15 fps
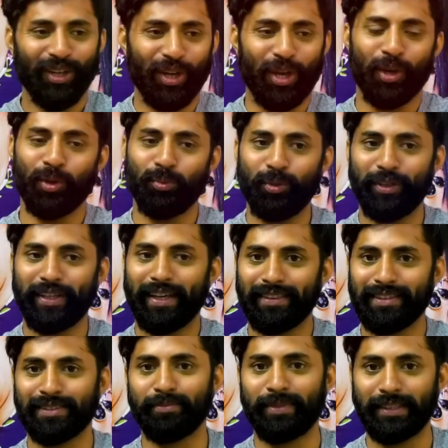Okay, whom do you
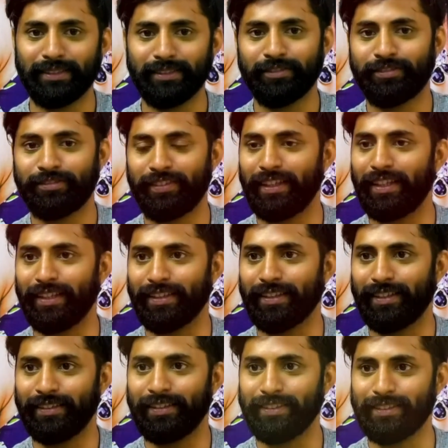get this brother feeling
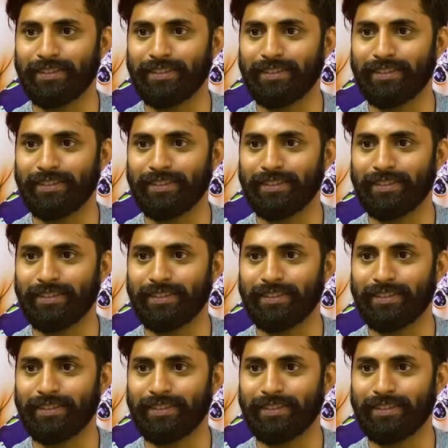in the